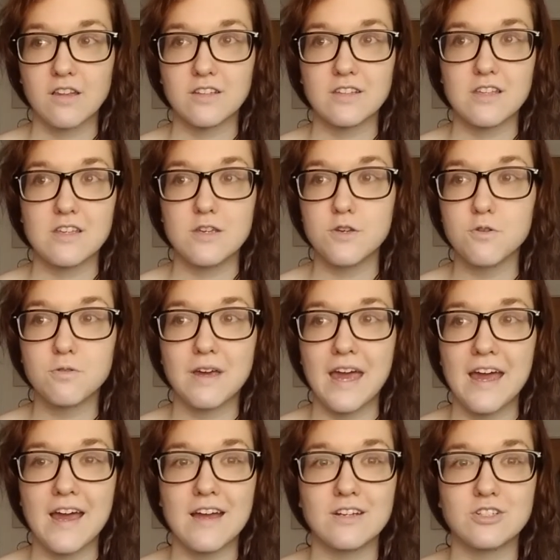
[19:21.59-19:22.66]
You
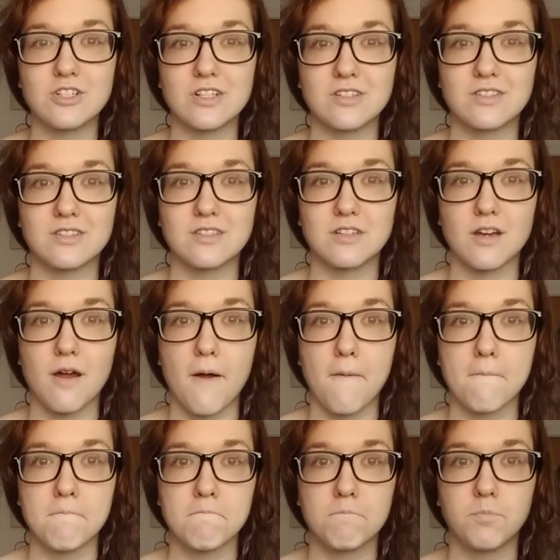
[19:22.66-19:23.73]
can't just
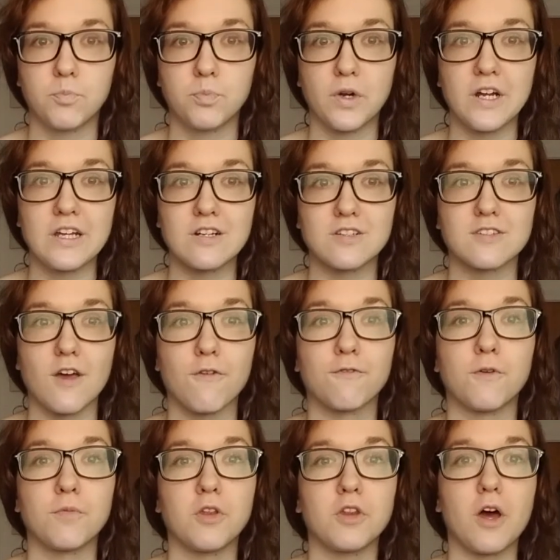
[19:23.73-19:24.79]
bring yourself
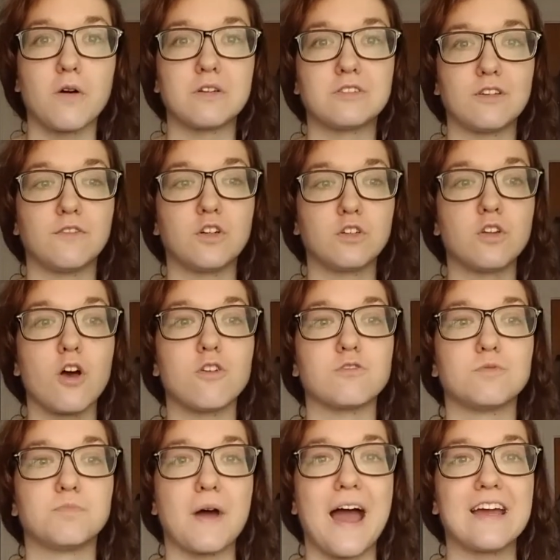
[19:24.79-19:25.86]
from the lowest of your lows
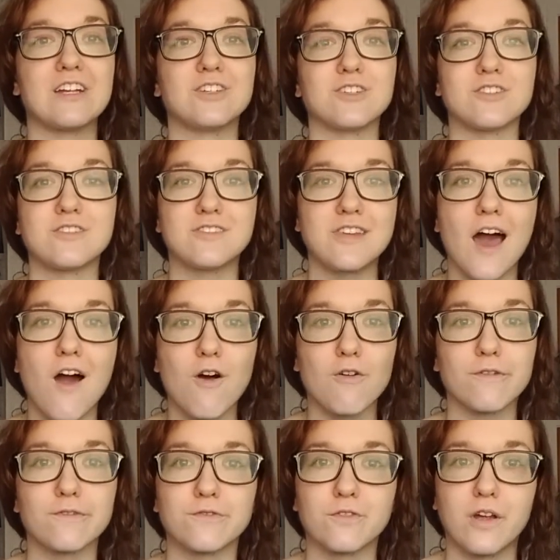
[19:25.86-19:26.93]
by
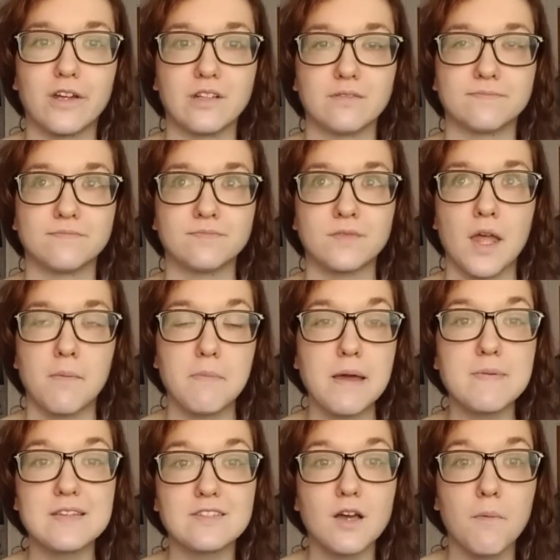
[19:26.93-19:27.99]
yourself. Well,
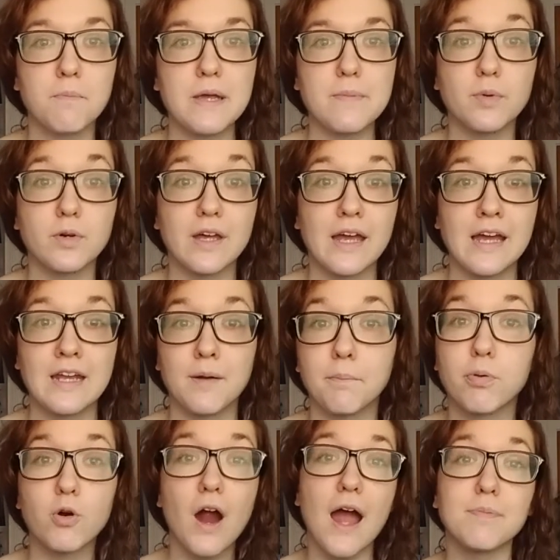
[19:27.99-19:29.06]
maybe some people can, and
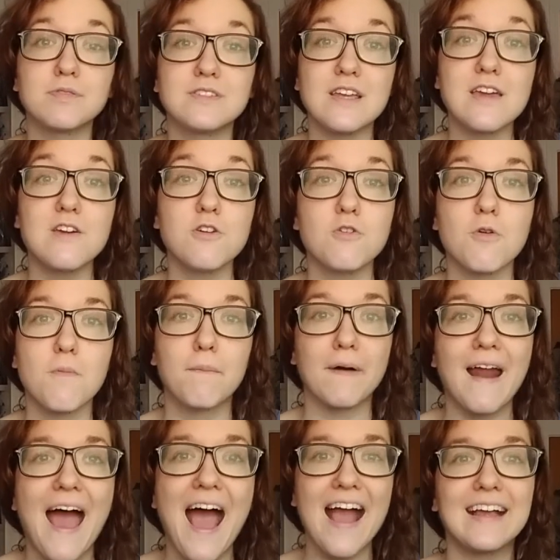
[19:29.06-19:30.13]
props to you,
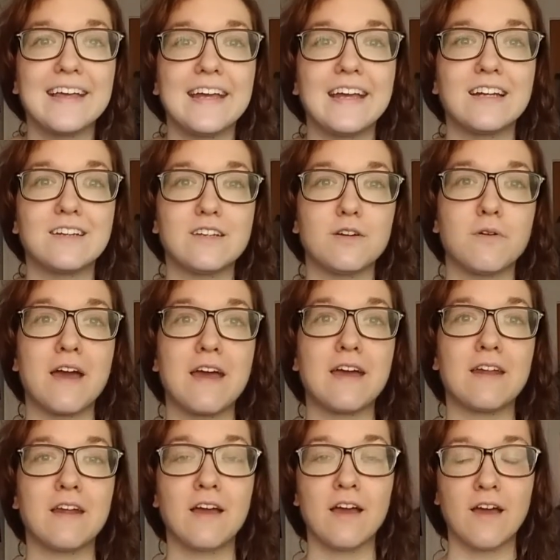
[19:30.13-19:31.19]
but I can't do
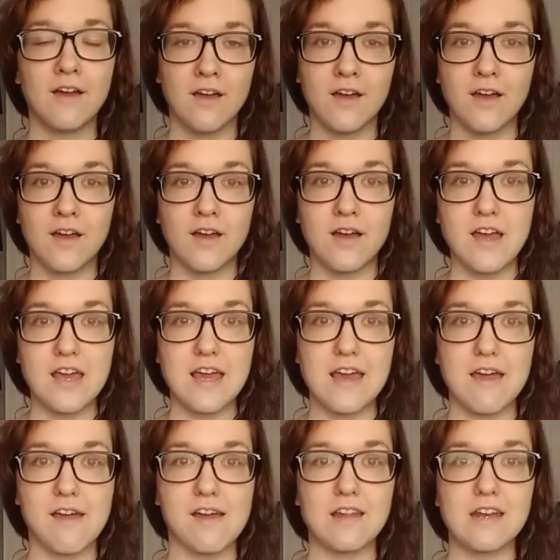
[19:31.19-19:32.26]
it.
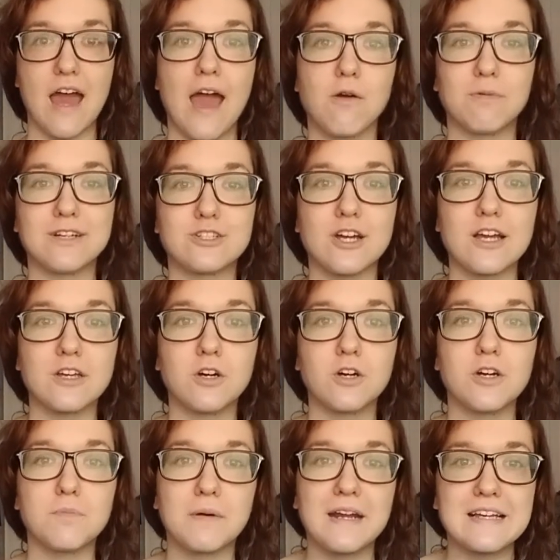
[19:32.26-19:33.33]
And I wish I
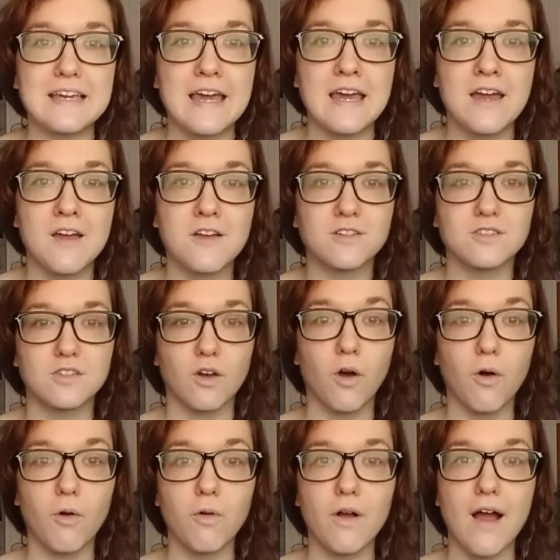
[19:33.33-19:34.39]
could, but I can't,
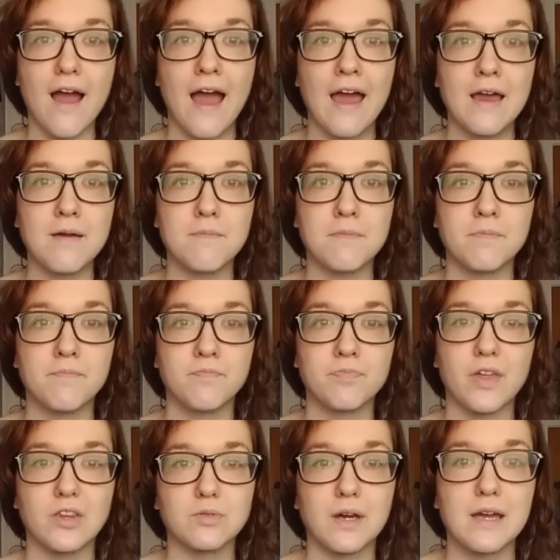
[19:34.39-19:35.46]
so
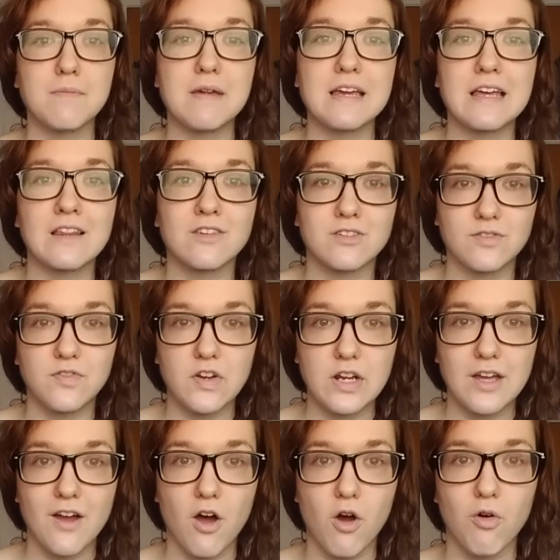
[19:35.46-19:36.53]
that's why I'm making this
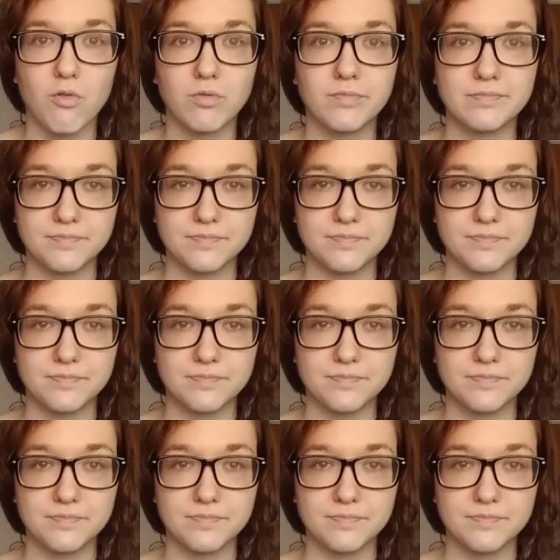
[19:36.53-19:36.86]
video.